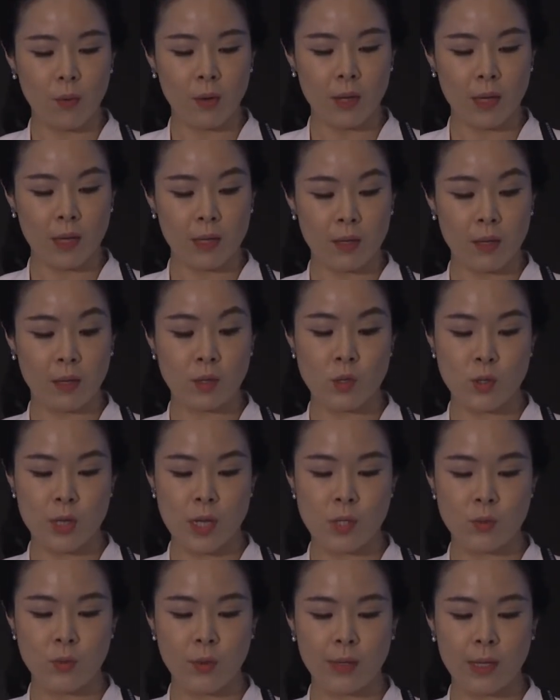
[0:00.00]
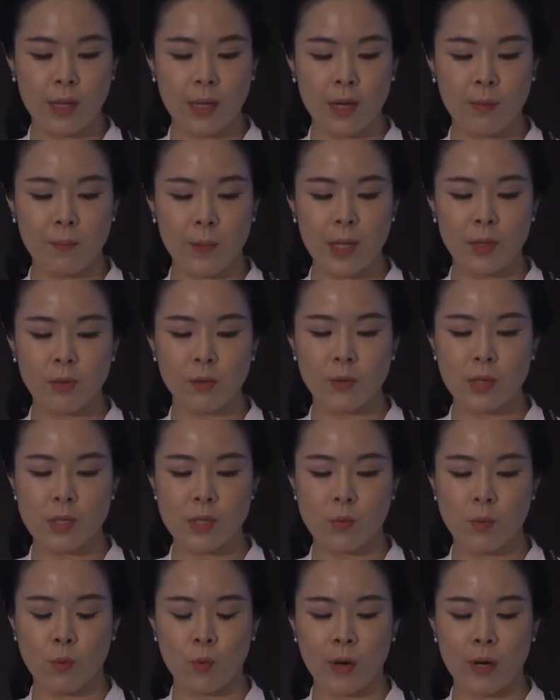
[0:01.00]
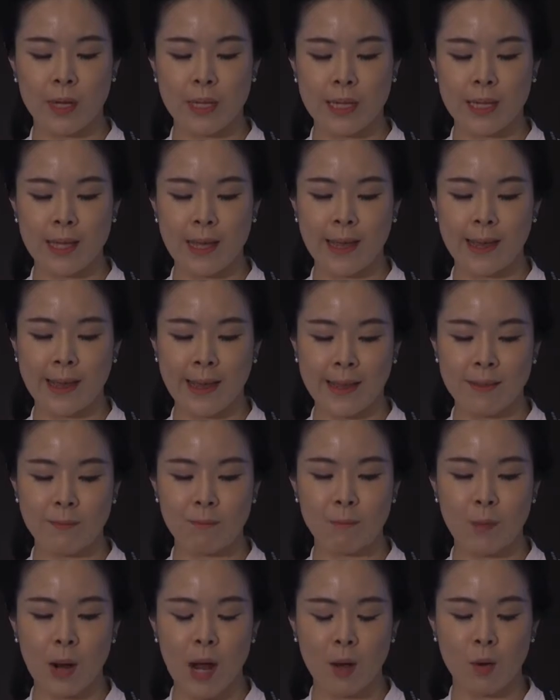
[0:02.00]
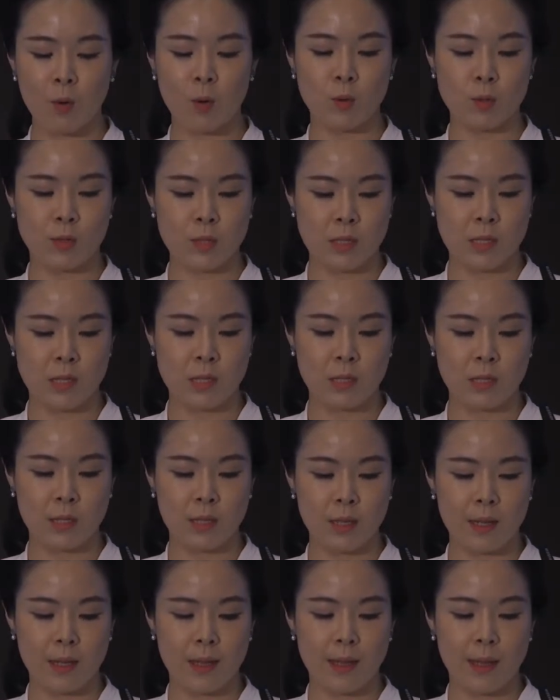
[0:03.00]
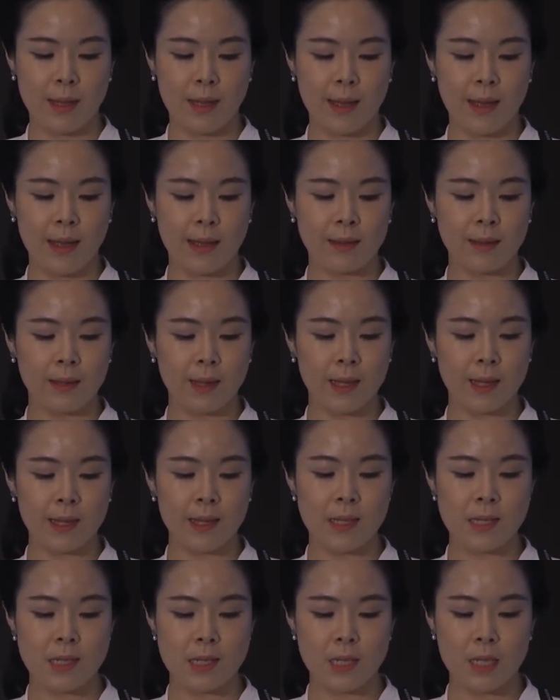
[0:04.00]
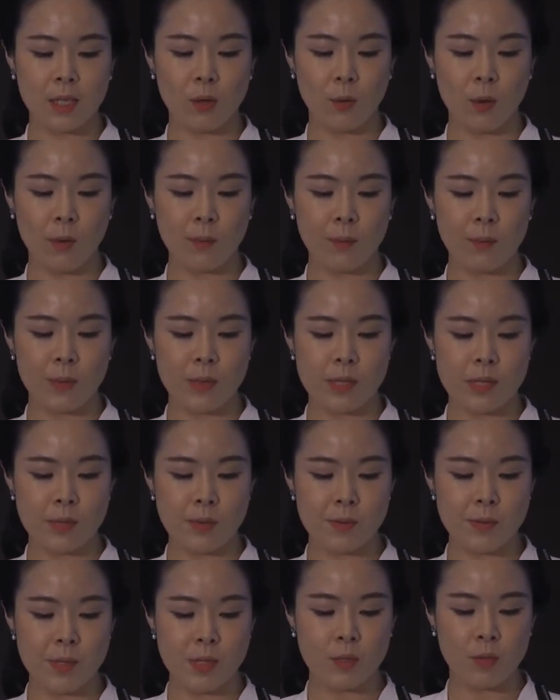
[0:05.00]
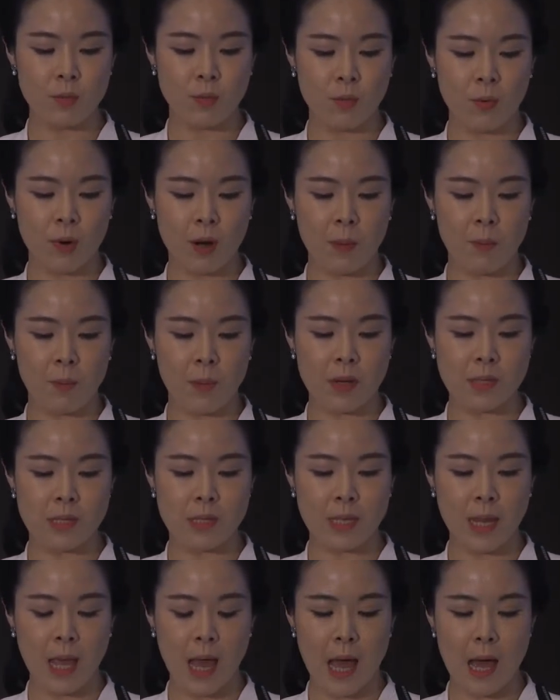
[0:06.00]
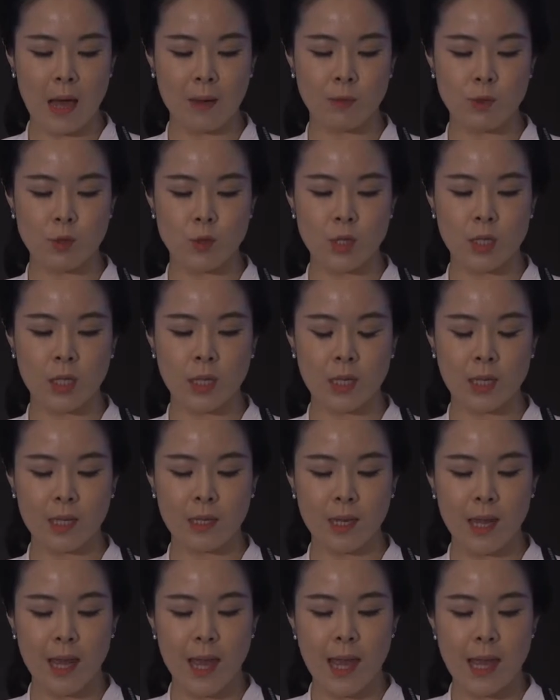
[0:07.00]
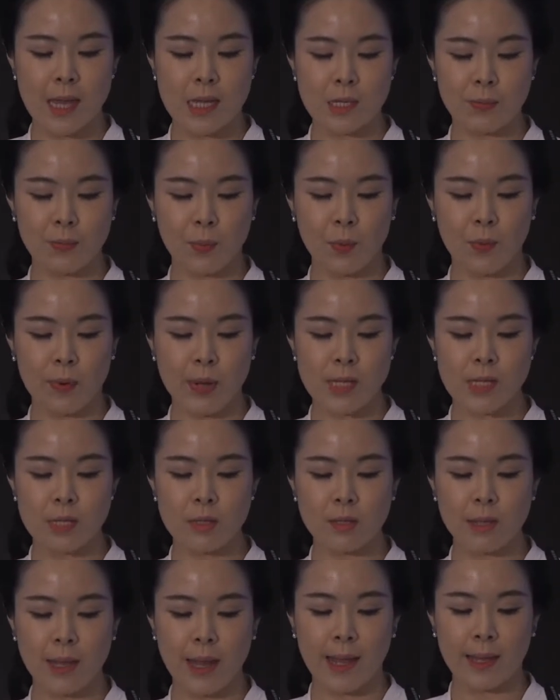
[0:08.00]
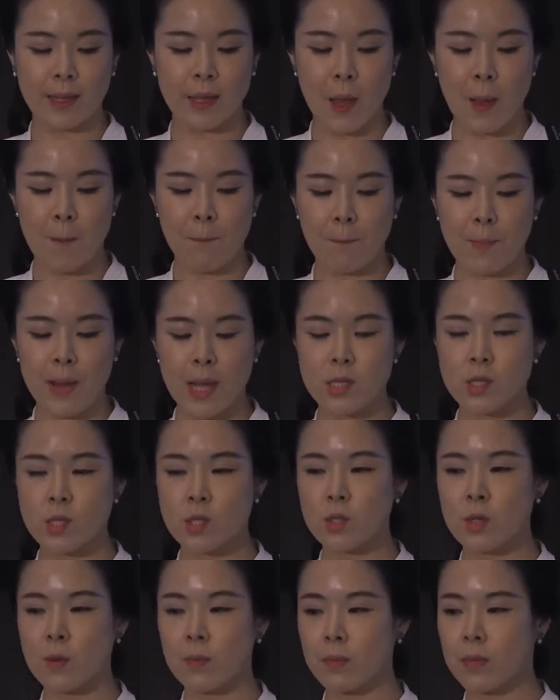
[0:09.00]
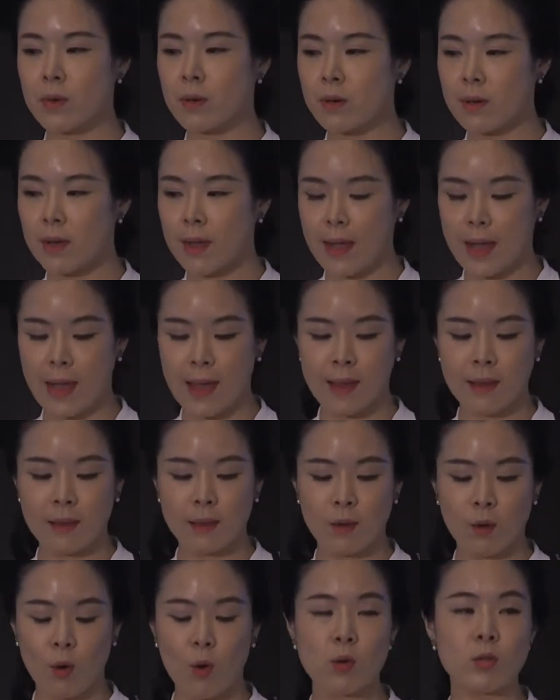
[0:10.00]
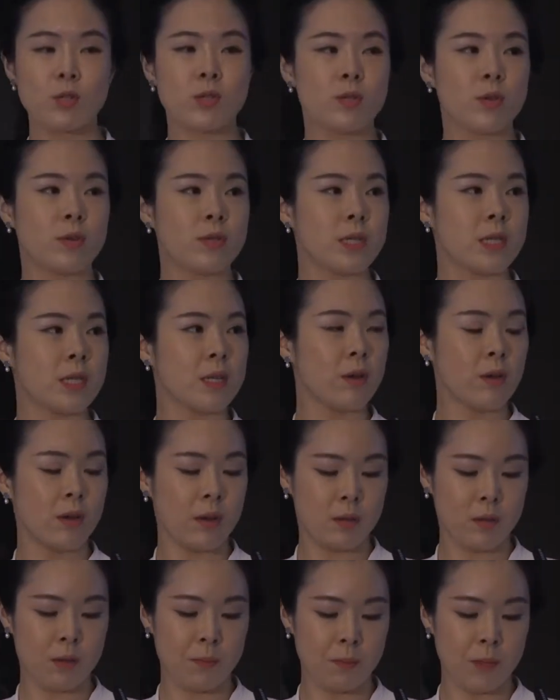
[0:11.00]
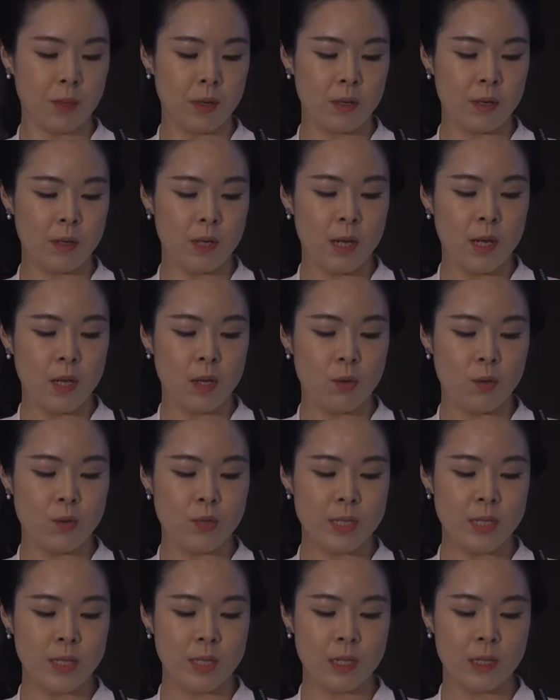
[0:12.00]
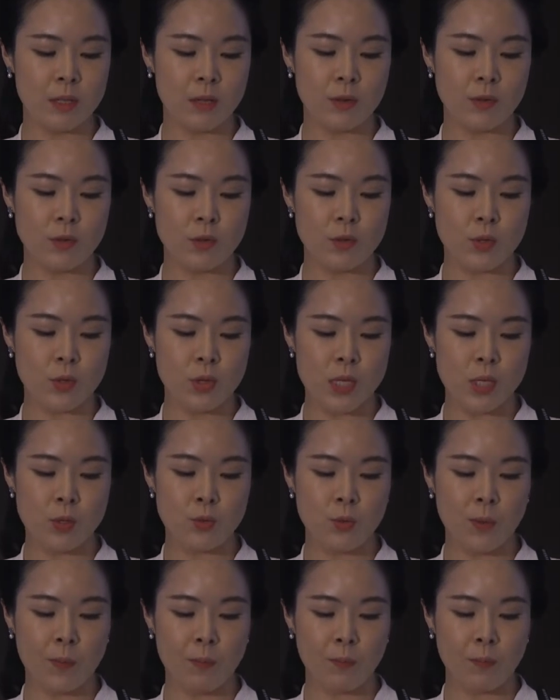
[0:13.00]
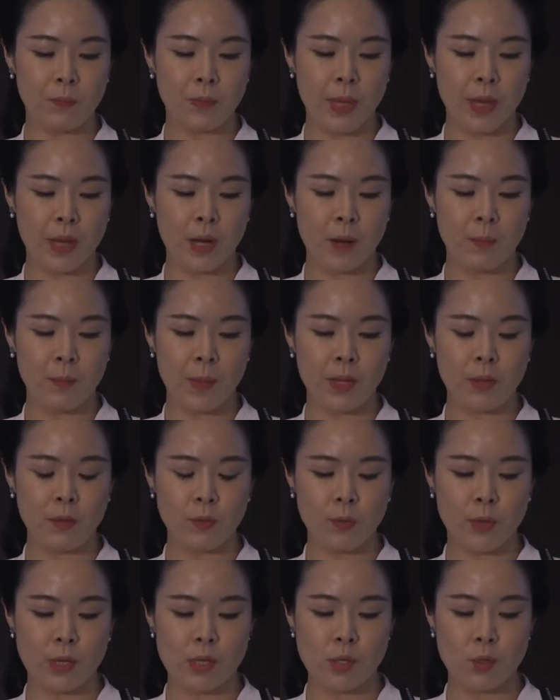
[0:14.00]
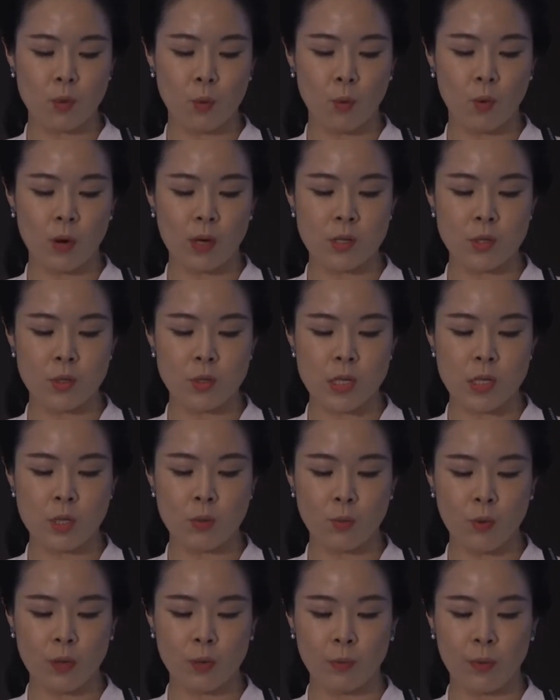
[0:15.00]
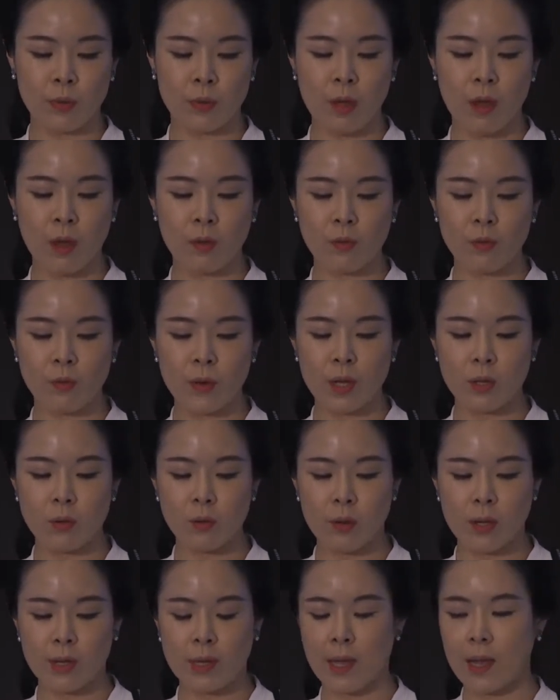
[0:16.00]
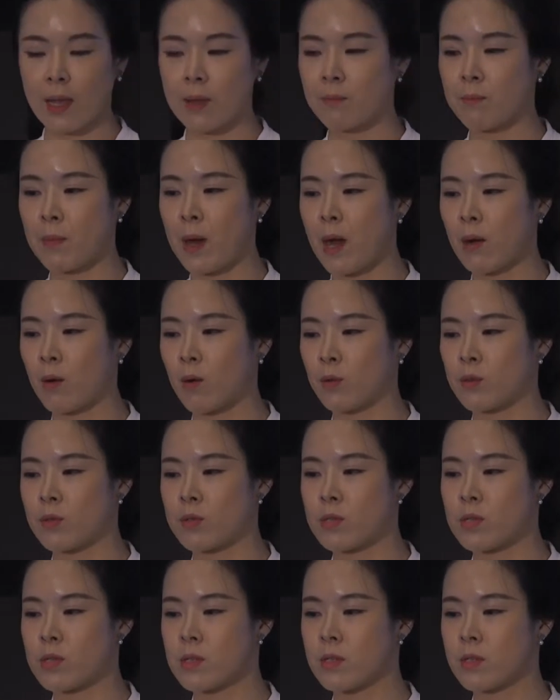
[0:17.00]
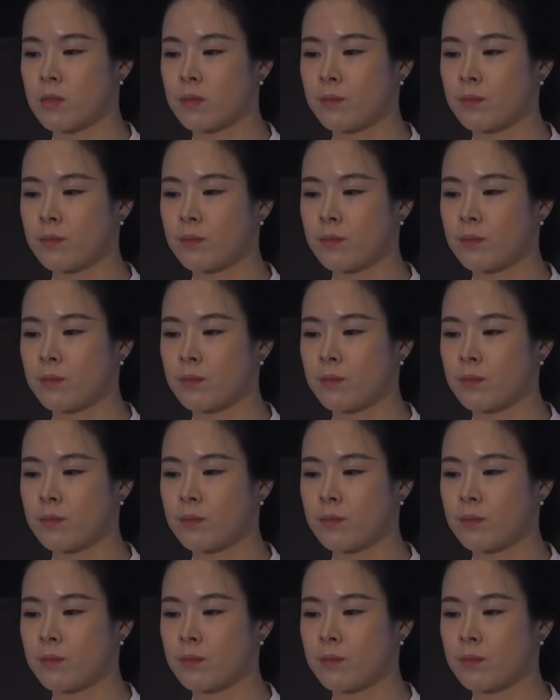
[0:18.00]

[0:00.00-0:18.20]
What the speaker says: in the JS1 data matrix or EAN barcodes. And ATC or prescription drug must have GTN expiration date, batch number, and also serial number using either JS1 data matrix or JS1 128 barcodes.